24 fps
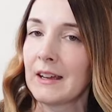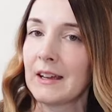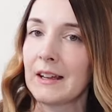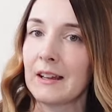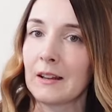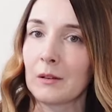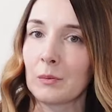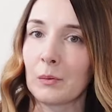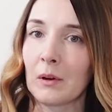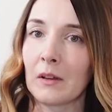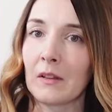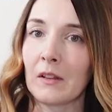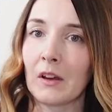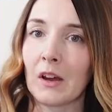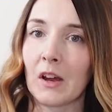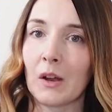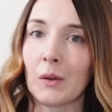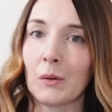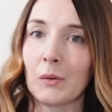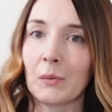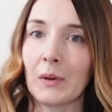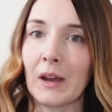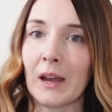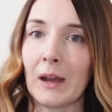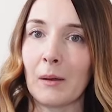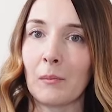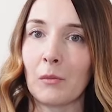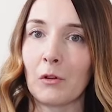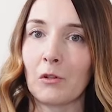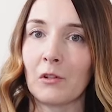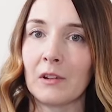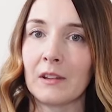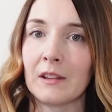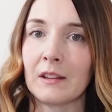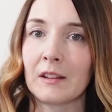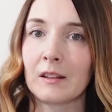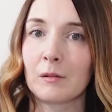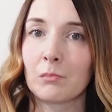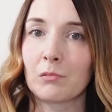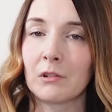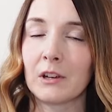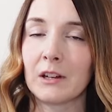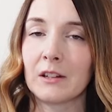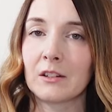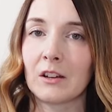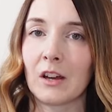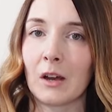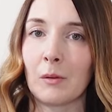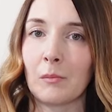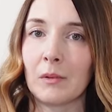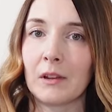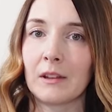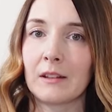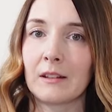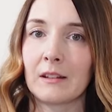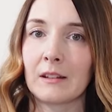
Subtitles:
It's one that I would wear more in the springtime because